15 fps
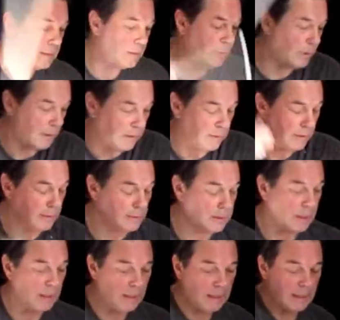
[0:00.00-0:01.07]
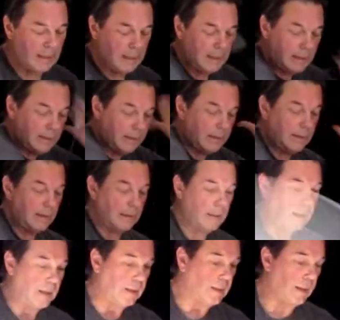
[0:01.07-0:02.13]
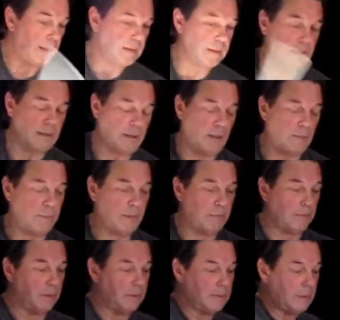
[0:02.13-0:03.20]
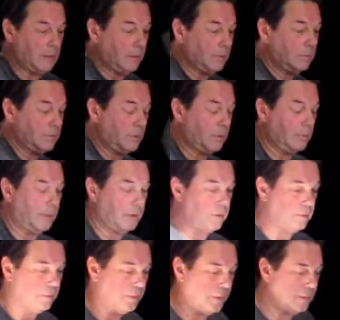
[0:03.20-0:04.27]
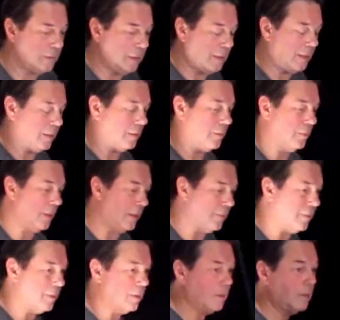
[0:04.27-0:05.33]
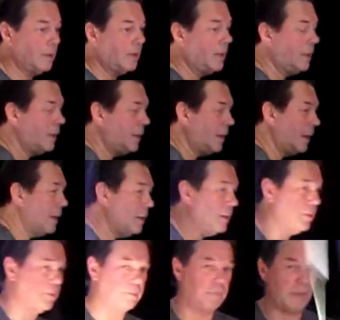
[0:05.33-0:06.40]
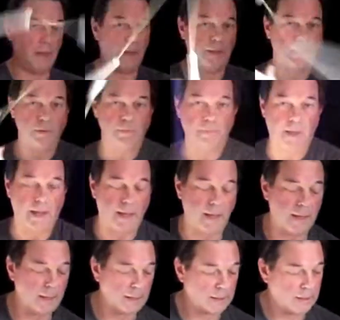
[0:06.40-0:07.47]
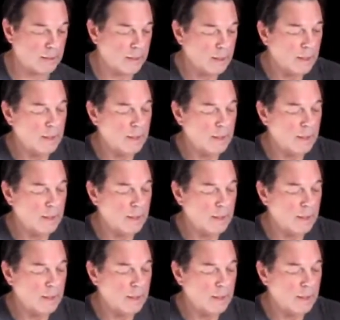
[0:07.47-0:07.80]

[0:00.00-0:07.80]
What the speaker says: Doing aerials. And I see a lot of people, you know, do them under your leg or whatever, behind your back.